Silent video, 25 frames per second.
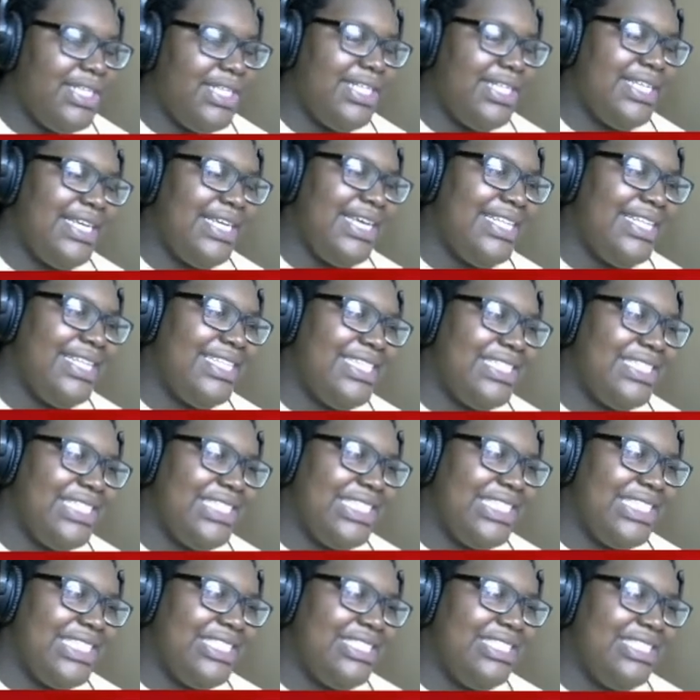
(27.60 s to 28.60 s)
and this
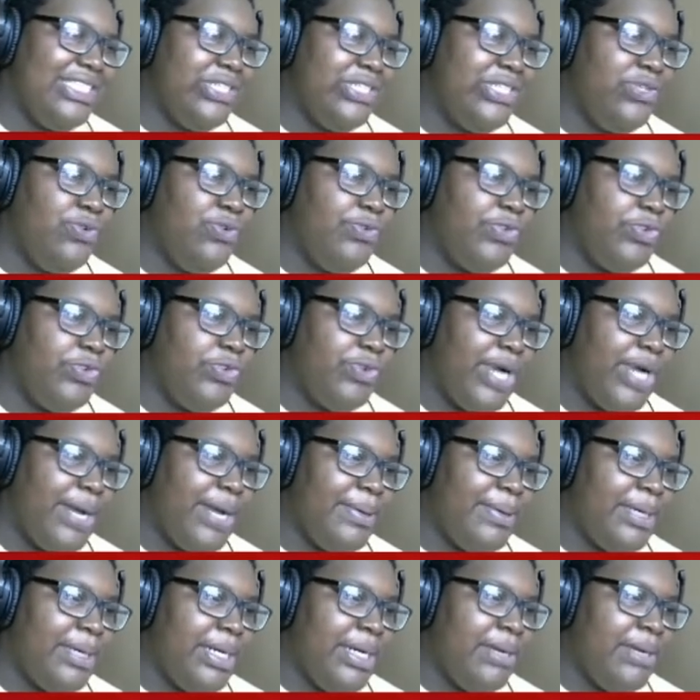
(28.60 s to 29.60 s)
is the Luffy Rap
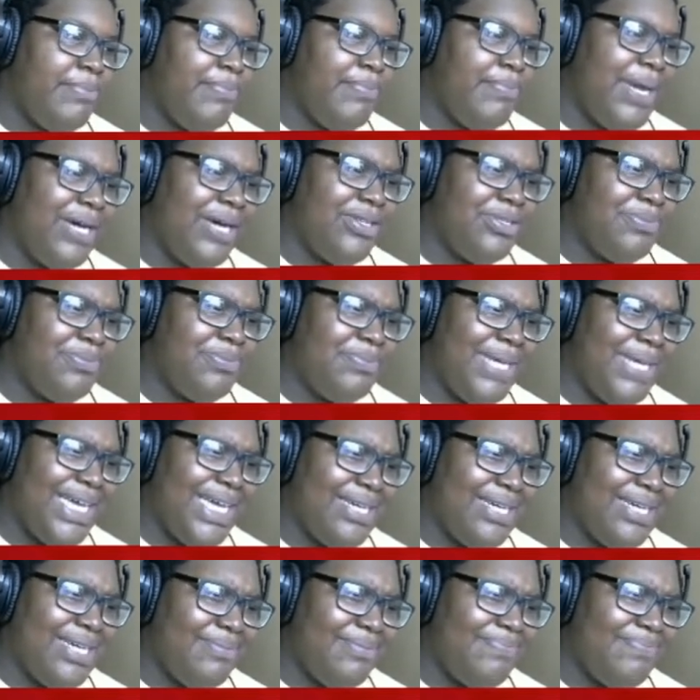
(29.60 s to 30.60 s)
Bounce Back